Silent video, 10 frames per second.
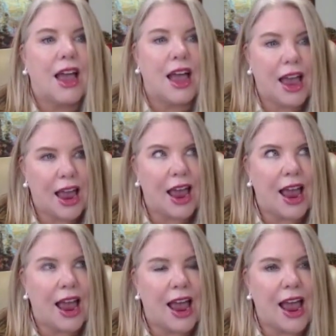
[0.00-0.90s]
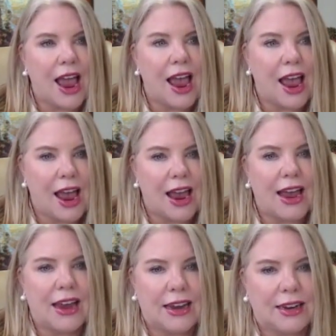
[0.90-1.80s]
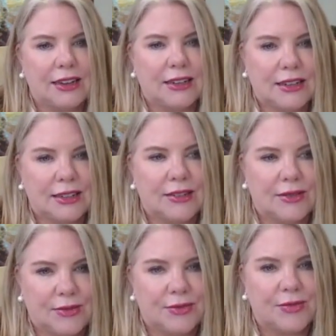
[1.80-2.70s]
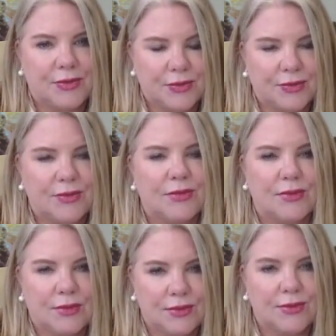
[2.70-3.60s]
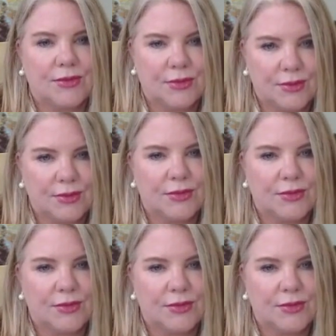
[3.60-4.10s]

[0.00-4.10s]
This person isn't speaking.